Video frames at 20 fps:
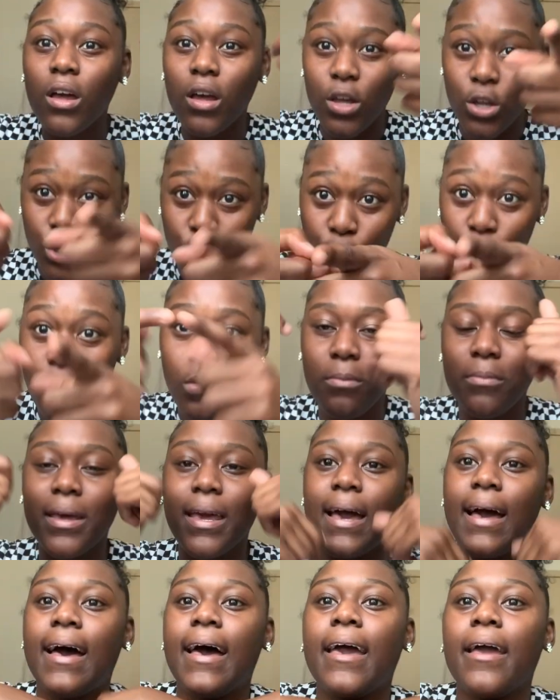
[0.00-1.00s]
you're going to be all
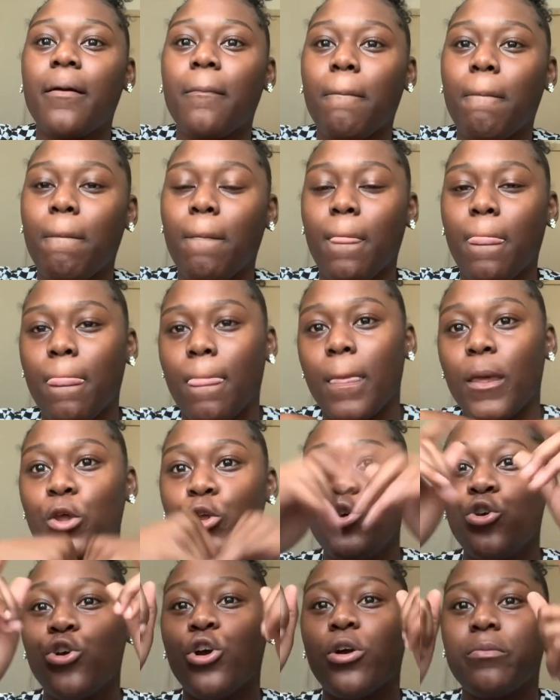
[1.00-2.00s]
right.
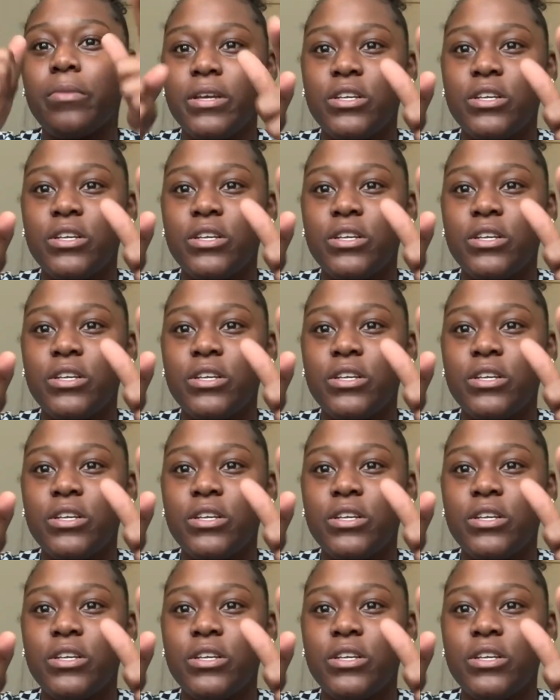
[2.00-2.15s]
You're going to be